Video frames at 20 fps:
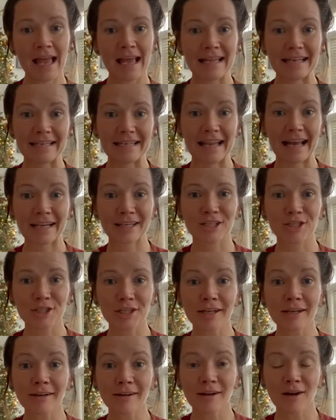Next
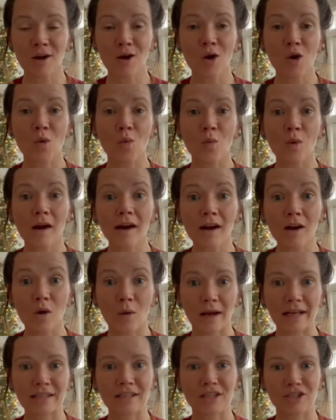year, we're
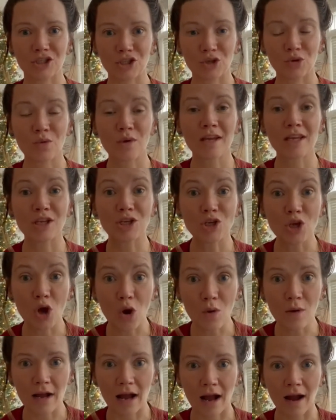going to do
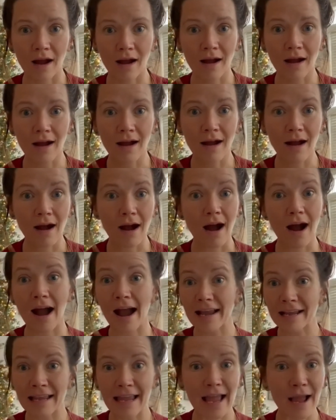yoga. I
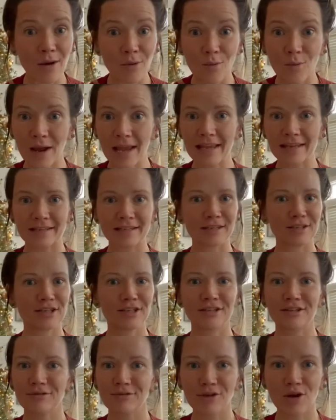can't wait to
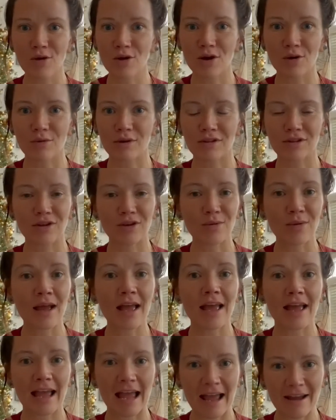do yoga with you
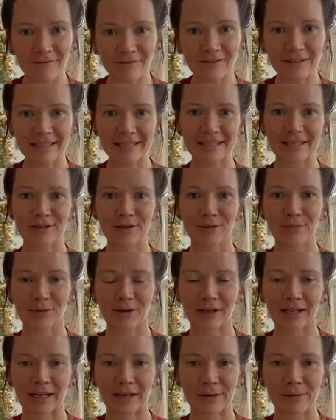every single
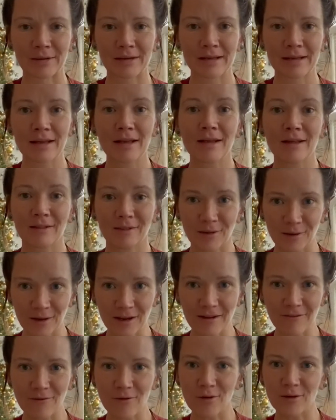morning.
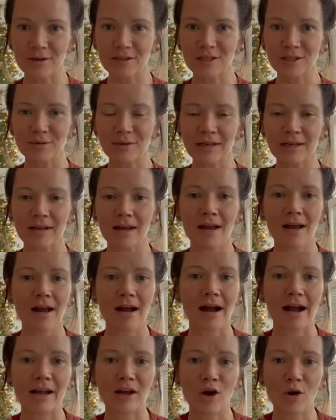Looking forward to it.
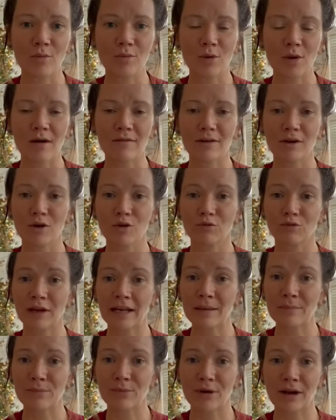I hope you have a
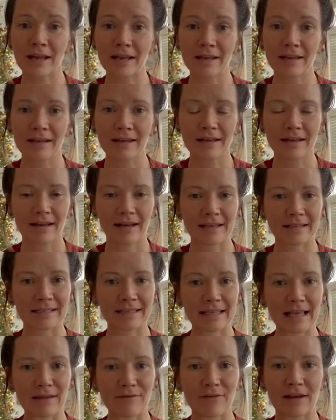great break, a
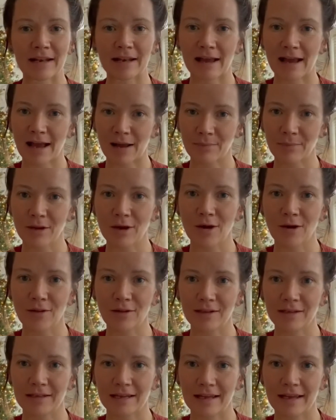safe and happy
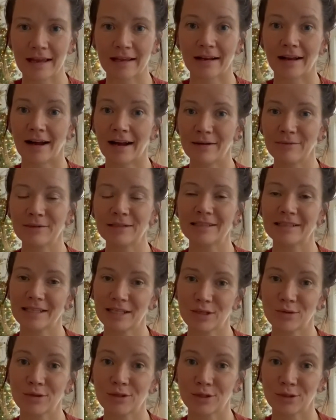holiday, and I will see you
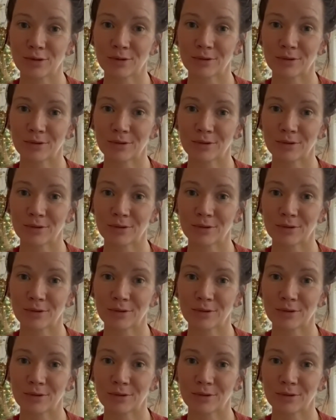soon.